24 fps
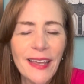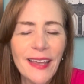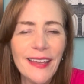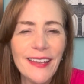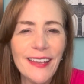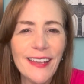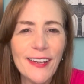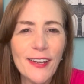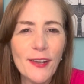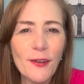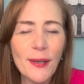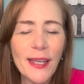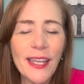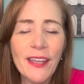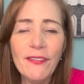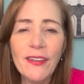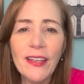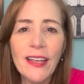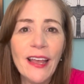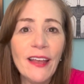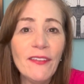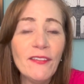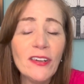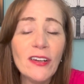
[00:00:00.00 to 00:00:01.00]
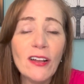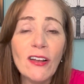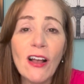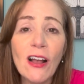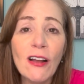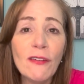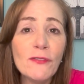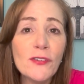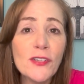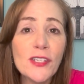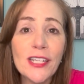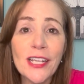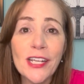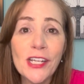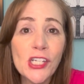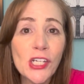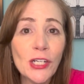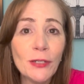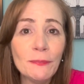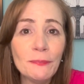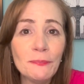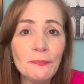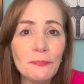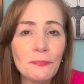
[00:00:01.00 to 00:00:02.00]
Even having a
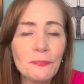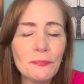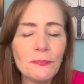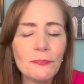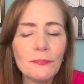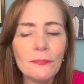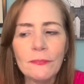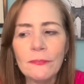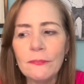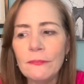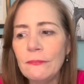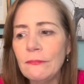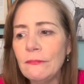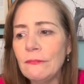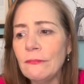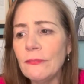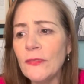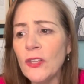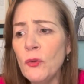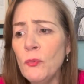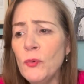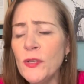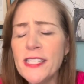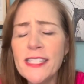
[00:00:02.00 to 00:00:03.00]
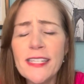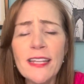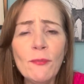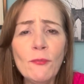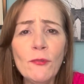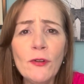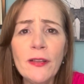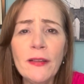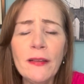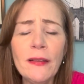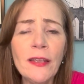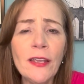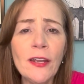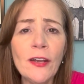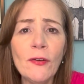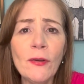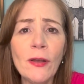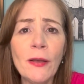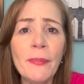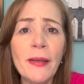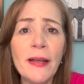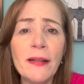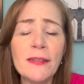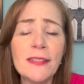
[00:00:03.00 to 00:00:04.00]
conversation with someone,
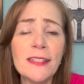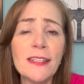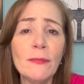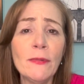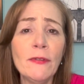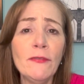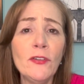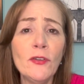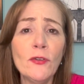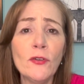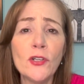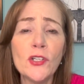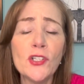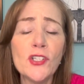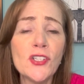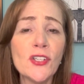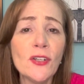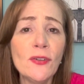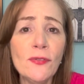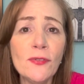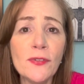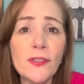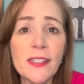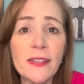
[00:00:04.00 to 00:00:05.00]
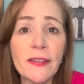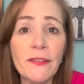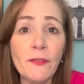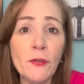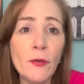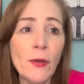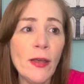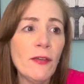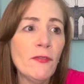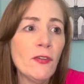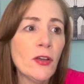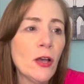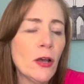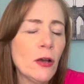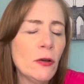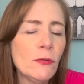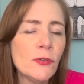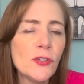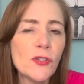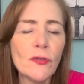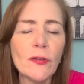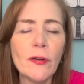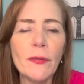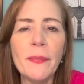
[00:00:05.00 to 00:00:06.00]
about some of your concerns. If you have a
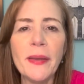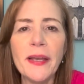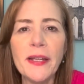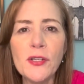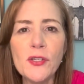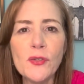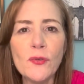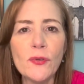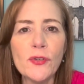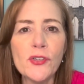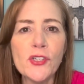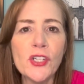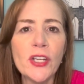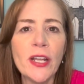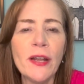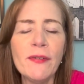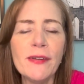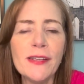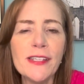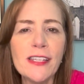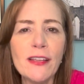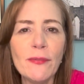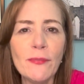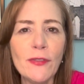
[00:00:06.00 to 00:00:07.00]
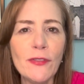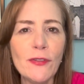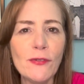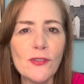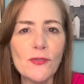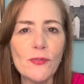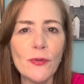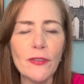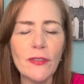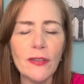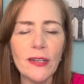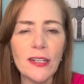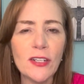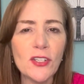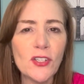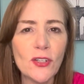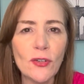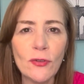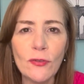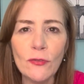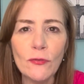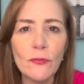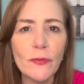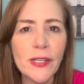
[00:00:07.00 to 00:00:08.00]
coach or a mentor, sharing some of those with an
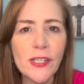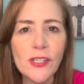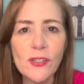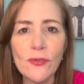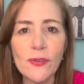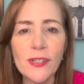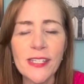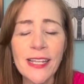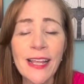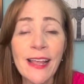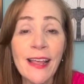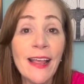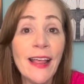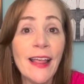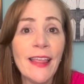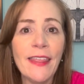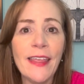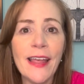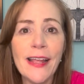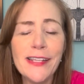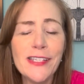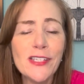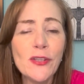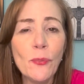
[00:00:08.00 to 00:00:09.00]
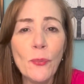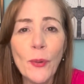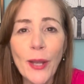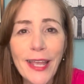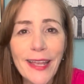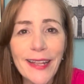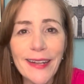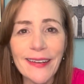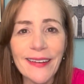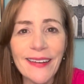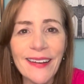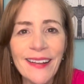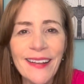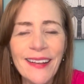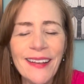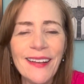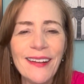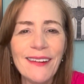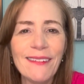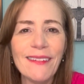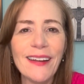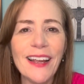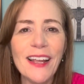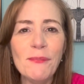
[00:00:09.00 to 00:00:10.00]
external resource, that's a win,
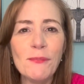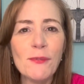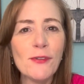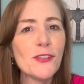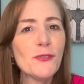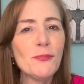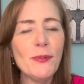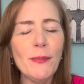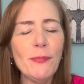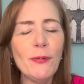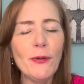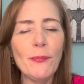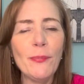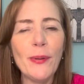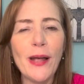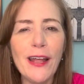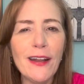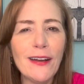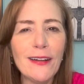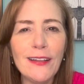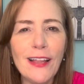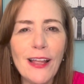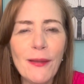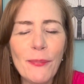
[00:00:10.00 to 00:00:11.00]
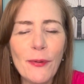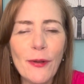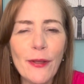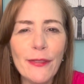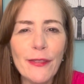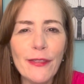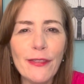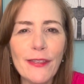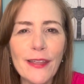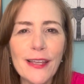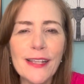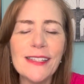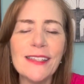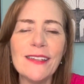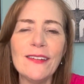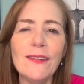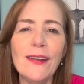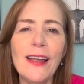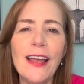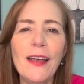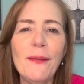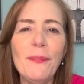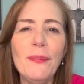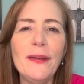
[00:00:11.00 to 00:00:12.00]
right? Most people bottle up all the things that are
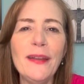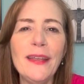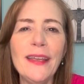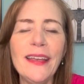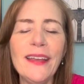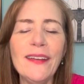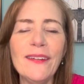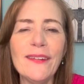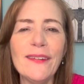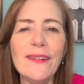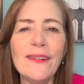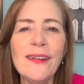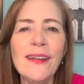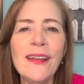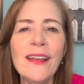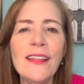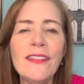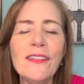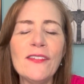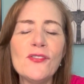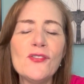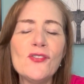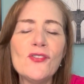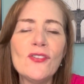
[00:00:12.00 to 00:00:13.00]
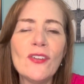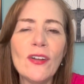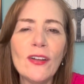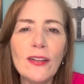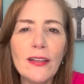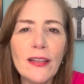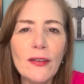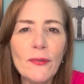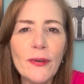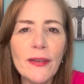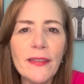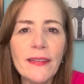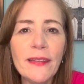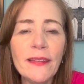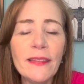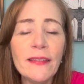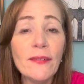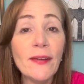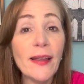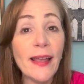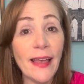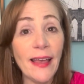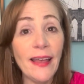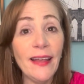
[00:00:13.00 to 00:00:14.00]
happening or they're struggling with in
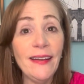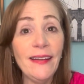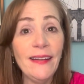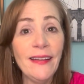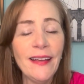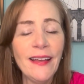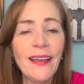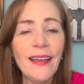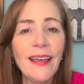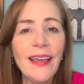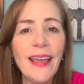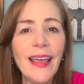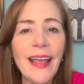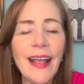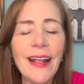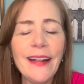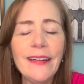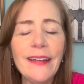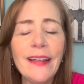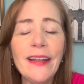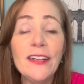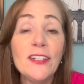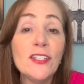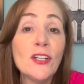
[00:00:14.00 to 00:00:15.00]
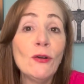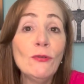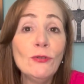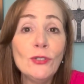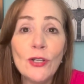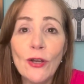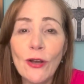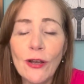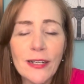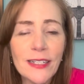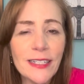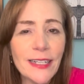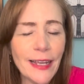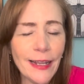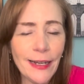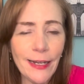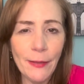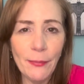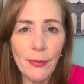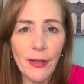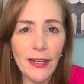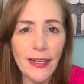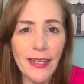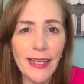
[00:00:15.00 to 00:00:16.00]
their head, and they don't talk to
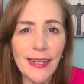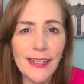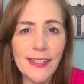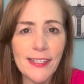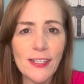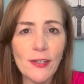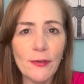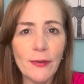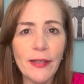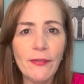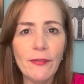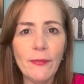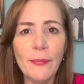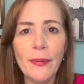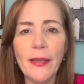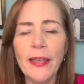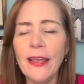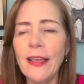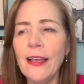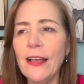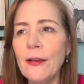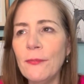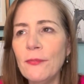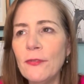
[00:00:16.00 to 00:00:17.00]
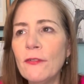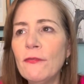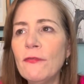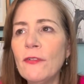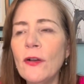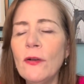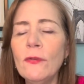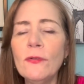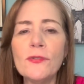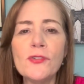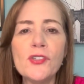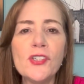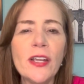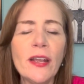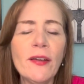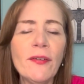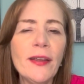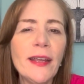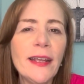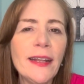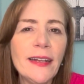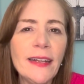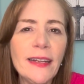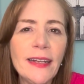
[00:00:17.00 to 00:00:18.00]
anybody. And so even picking up the phone or
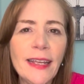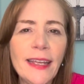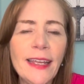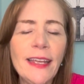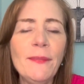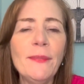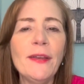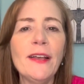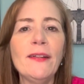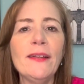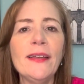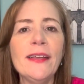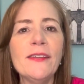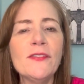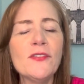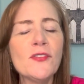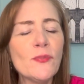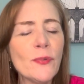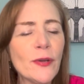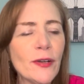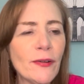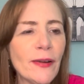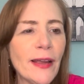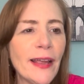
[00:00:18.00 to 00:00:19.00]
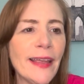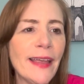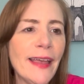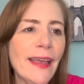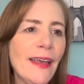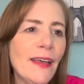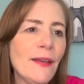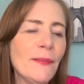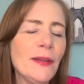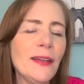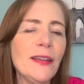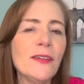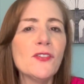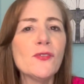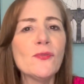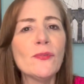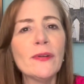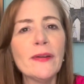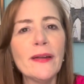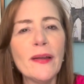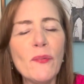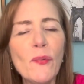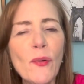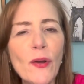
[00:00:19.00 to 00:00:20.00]
sharing in an email, here's where I am, and here's where
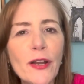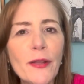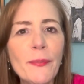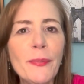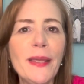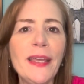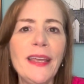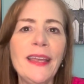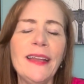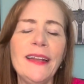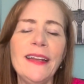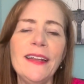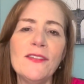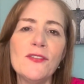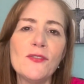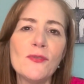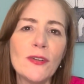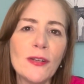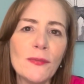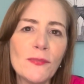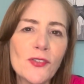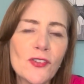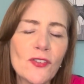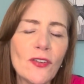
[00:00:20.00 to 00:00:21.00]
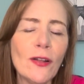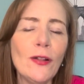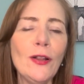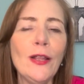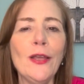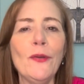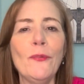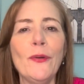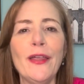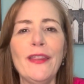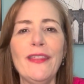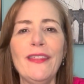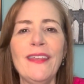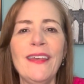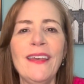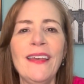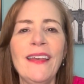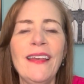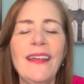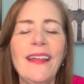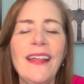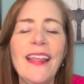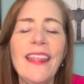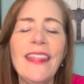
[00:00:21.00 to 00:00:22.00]
I want to be, and here's what I'm struggling with,
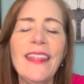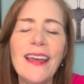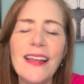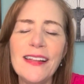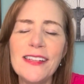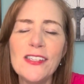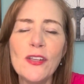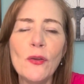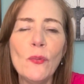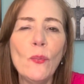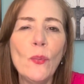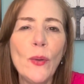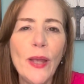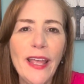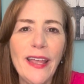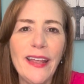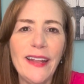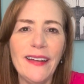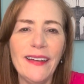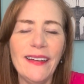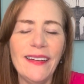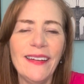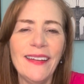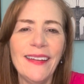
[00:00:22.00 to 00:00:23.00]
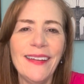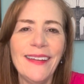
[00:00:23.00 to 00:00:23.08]
that's a win.